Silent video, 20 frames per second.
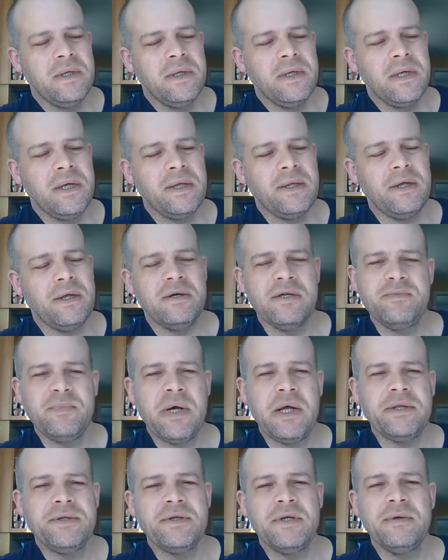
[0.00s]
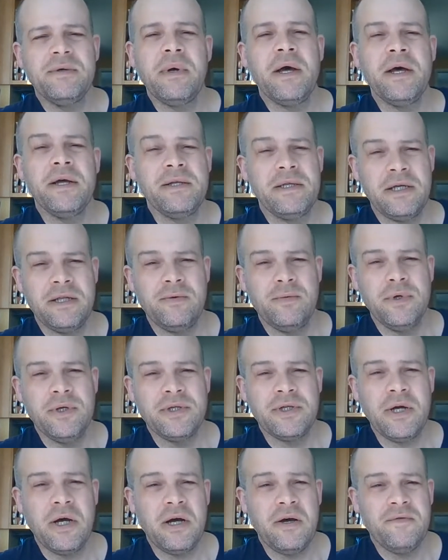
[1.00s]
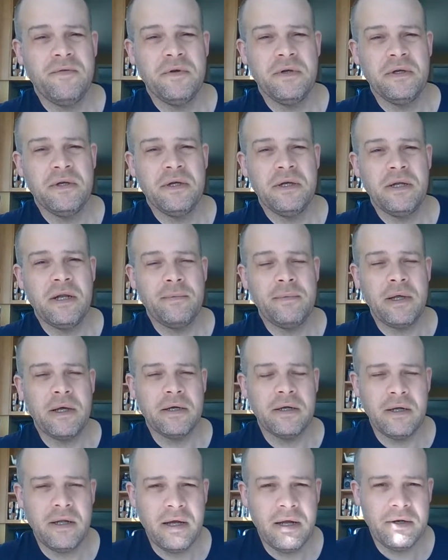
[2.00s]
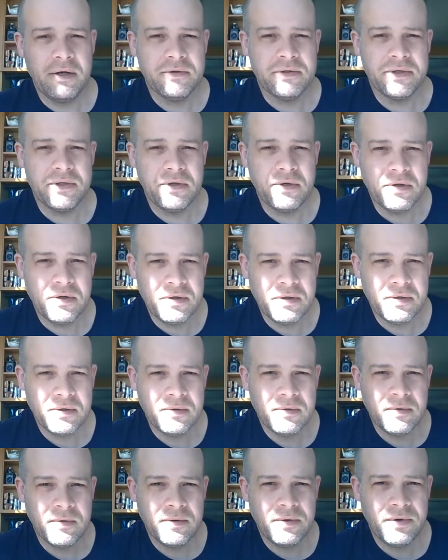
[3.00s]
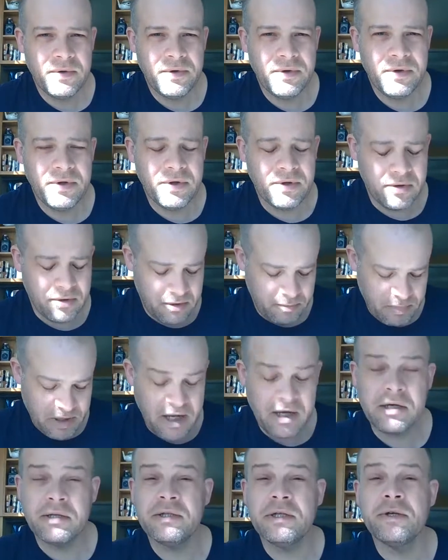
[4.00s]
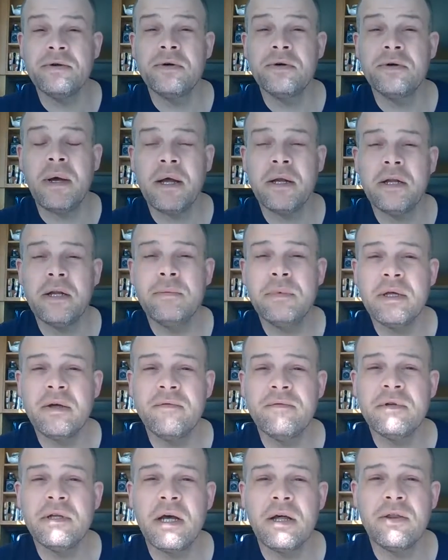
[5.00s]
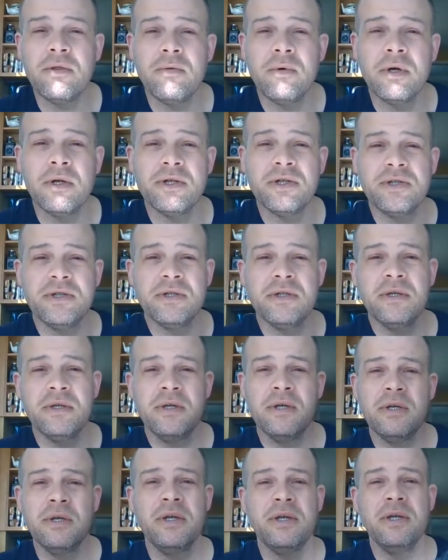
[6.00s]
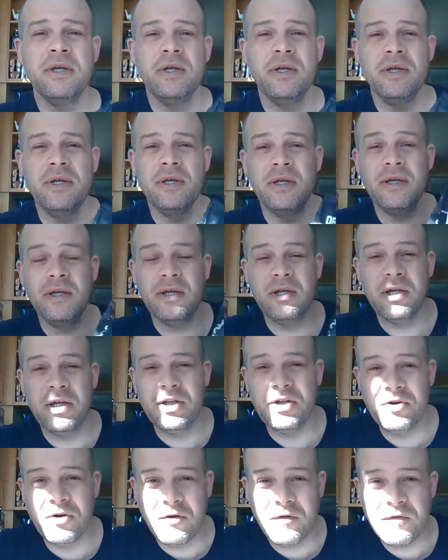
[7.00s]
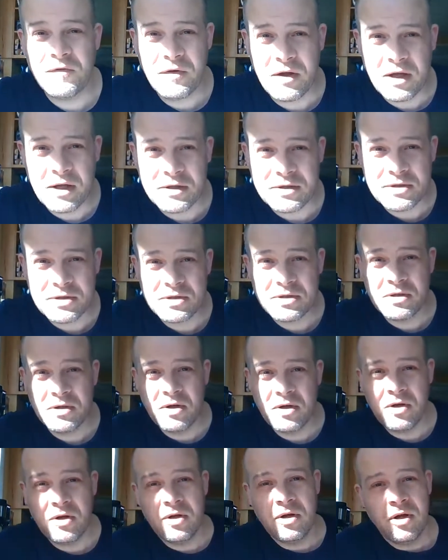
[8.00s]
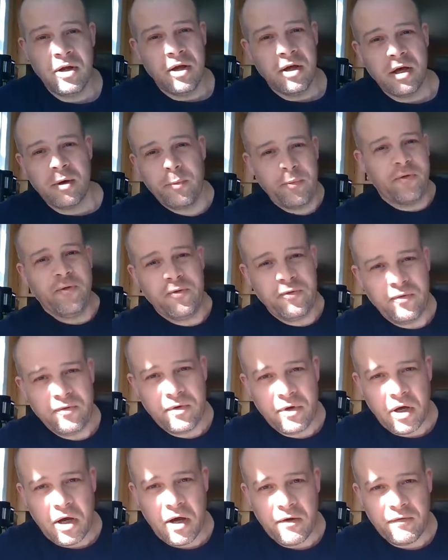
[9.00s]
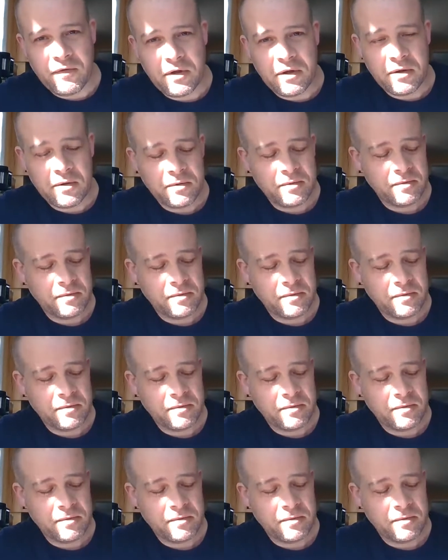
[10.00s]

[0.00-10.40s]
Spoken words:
And they are sponsored by Death Wish Coffee. And I'm not going to lie to you, sir. Your packaging reminded me of Death Wish. In your face coffee.